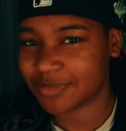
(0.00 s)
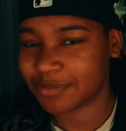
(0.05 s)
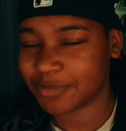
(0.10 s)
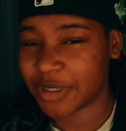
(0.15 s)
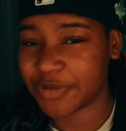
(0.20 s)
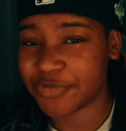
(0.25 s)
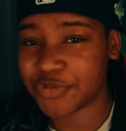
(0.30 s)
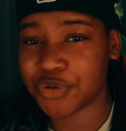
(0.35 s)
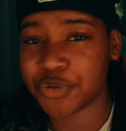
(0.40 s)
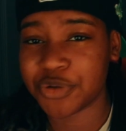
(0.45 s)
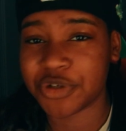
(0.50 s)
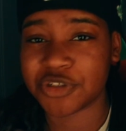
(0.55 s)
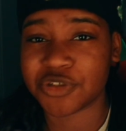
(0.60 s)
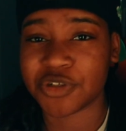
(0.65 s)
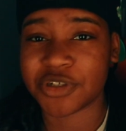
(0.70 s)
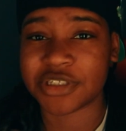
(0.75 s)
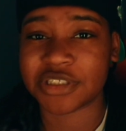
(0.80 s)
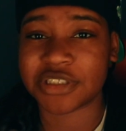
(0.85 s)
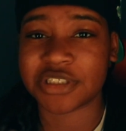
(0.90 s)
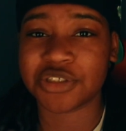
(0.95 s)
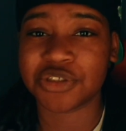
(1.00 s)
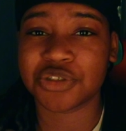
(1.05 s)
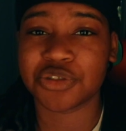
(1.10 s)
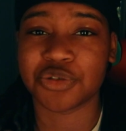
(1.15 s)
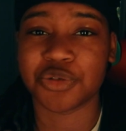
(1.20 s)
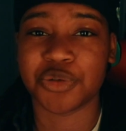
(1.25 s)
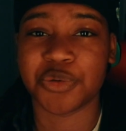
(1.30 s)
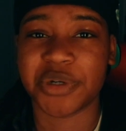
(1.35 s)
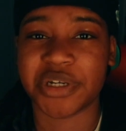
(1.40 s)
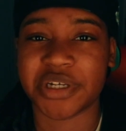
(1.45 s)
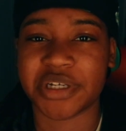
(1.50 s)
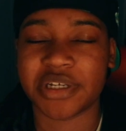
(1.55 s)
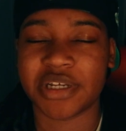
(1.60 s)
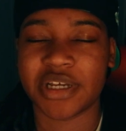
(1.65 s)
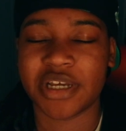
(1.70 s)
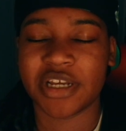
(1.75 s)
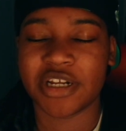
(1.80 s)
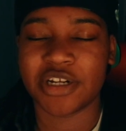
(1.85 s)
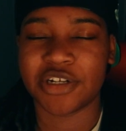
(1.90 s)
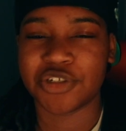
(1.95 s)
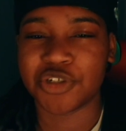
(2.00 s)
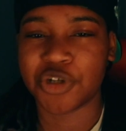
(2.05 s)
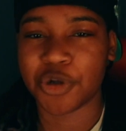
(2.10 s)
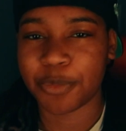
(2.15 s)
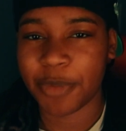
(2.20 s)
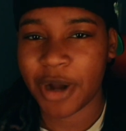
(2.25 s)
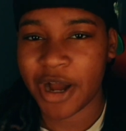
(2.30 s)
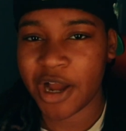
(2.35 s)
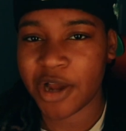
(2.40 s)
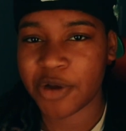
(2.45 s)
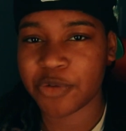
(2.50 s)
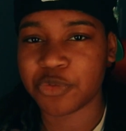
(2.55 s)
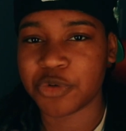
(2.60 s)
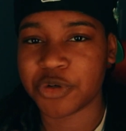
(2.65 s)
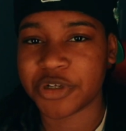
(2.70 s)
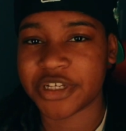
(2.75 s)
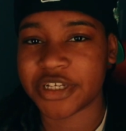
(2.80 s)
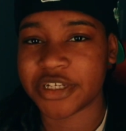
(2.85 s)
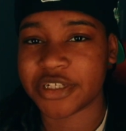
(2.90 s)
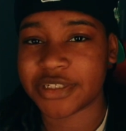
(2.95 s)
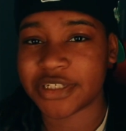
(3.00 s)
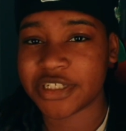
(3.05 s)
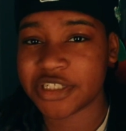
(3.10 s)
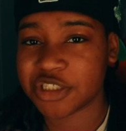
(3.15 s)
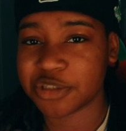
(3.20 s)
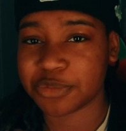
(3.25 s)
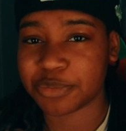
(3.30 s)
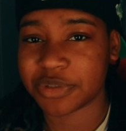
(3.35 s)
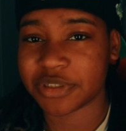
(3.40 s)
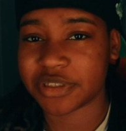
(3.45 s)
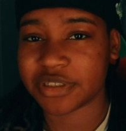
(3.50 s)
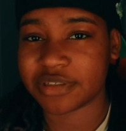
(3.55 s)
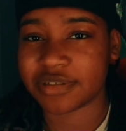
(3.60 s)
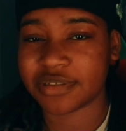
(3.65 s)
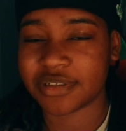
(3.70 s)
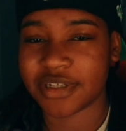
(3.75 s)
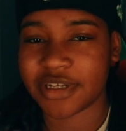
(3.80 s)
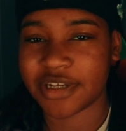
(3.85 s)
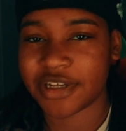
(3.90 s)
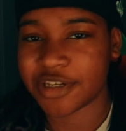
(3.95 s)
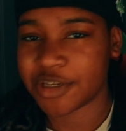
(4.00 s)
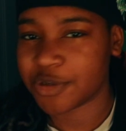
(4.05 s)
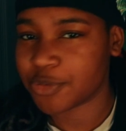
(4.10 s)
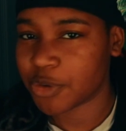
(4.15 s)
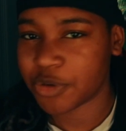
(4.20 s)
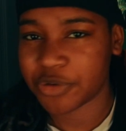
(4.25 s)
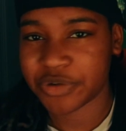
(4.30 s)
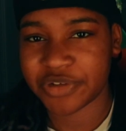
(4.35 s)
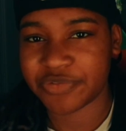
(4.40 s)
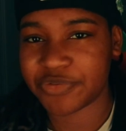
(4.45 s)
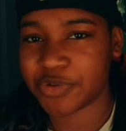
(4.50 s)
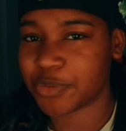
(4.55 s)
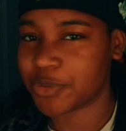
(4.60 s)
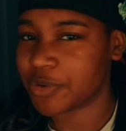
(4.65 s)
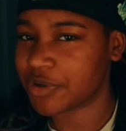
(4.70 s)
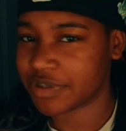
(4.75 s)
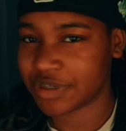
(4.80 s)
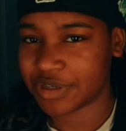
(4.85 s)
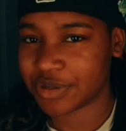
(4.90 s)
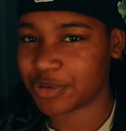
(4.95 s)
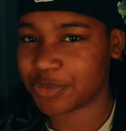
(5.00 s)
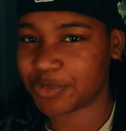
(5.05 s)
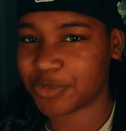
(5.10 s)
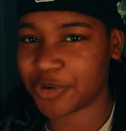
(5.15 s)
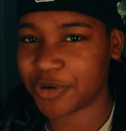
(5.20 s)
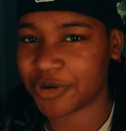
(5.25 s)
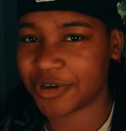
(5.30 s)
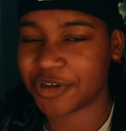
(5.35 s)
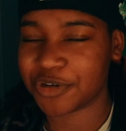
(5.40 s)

But if you do it in a transitional way, your mind will get disciplined and it won't even want it no more.